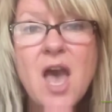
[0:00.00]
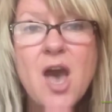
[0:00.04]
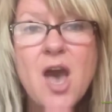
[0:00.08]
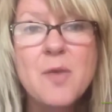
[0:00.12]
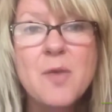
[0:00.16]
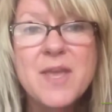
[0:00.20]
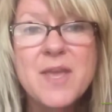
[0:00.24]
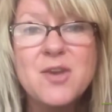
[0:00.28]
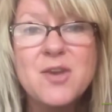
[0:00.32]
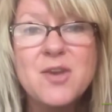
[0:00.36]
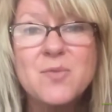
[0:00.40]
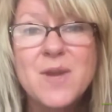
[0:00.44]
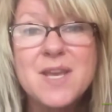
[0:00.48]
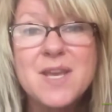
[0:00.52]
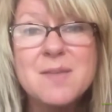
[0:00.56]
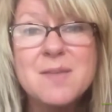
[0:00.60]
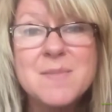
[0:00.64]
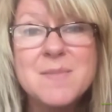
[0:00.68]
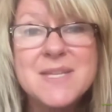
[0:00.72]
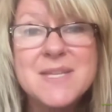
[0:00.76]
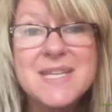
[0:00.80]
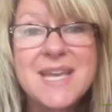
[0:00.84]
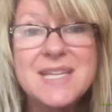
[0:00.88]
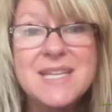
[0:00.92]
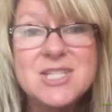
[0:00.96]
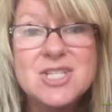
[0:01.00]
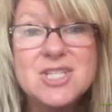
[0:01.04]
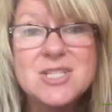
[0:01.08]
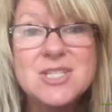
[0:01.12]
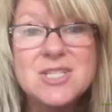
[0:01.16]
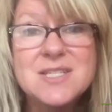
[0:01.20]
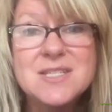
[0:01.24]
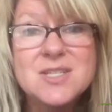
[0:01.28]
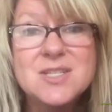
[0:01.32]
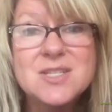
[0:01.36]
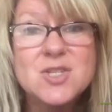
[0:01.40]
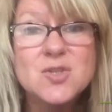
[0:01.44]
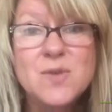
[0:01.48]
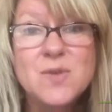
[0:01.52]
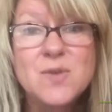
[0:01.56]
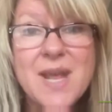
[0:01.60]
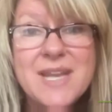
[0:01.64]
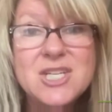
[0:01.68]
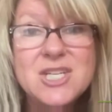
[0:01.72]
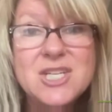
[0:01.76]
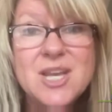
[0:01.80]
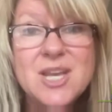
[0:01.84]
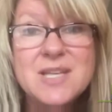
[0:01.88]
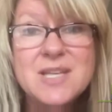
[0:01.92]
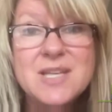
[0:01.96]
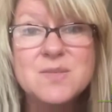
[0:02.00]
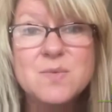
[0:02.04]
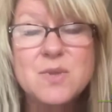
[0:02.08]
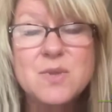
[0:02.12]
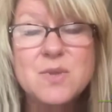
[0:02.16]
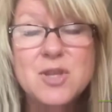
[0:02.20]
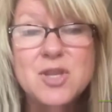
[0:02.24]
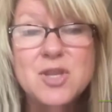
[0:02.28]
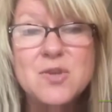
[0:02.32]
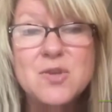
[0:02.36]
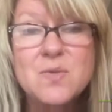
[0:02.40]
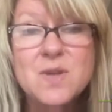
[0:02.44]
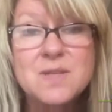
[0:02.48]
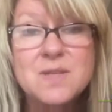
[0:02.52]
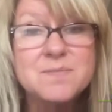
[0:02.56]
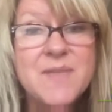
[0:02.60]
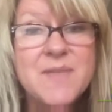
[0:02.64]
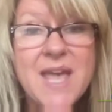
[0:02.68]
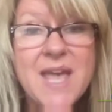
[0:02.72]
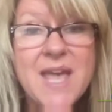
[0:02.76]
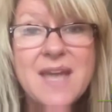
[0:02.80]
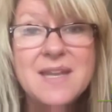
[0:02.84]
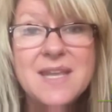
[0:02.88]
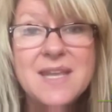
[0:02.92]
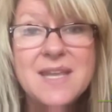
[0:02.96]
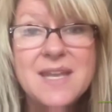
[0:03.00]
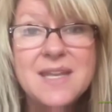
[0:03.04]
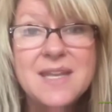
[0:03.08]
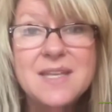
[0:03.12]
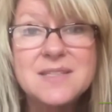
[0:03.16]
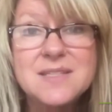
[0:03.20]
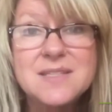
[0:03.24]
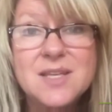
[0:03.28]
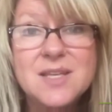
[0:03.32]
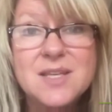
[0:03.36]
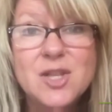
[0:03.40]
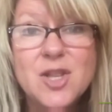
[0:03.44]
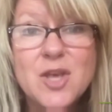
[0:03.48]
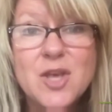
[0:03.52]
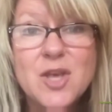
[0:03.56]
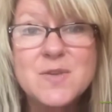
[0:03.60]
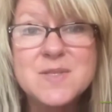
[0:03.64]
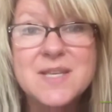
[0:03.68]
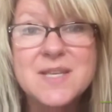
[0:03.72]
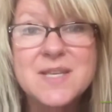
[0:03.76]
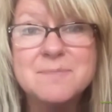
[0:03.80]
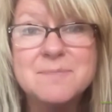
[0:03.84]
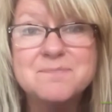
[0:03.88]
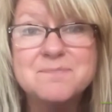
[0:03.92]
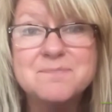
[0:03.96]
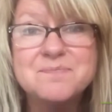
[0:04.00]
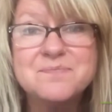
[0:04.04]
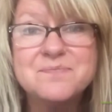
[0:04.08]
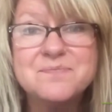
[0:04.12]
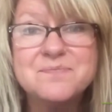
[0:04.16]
I'll make recommendations and strategize with you on how to get it to closing.